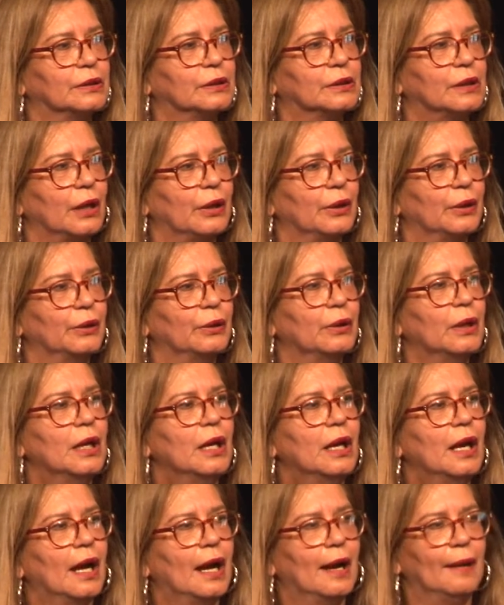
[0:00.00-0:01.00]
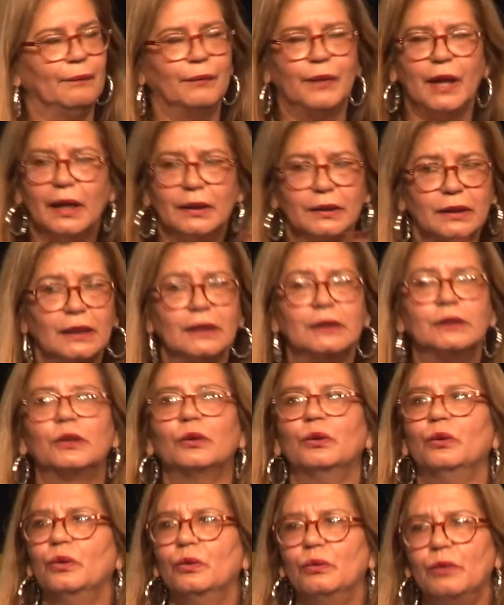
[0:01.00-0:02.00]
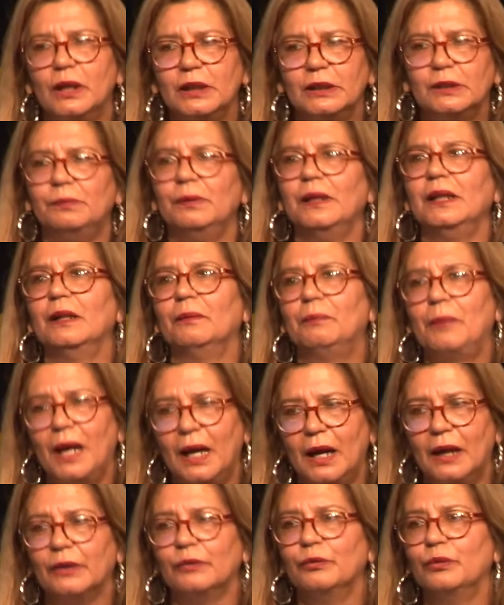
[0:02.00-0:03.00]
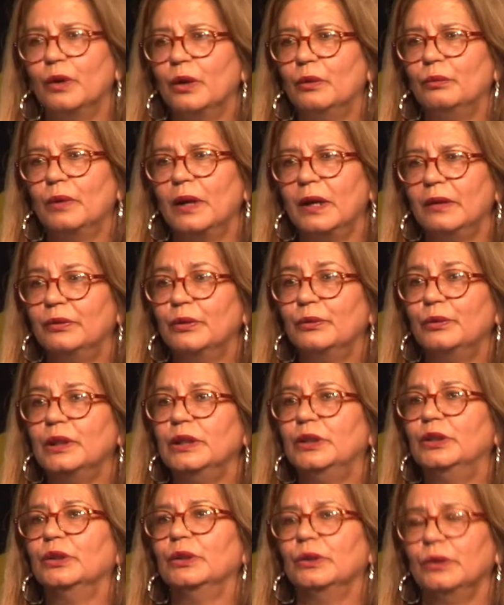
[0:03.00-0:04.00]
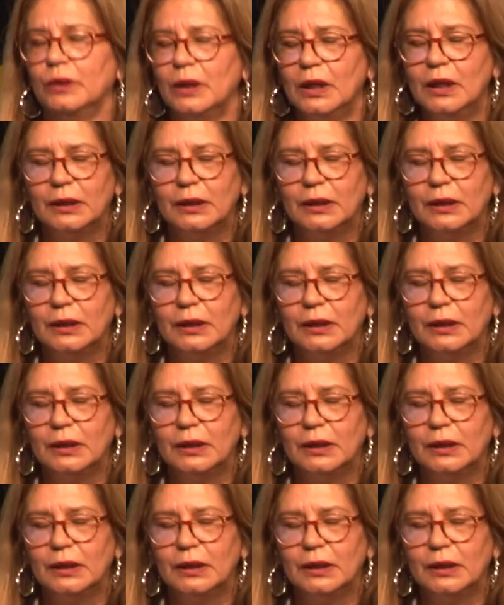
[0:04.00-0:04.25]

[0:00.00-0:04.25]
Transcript: So that needs to always be a part of whatever we do.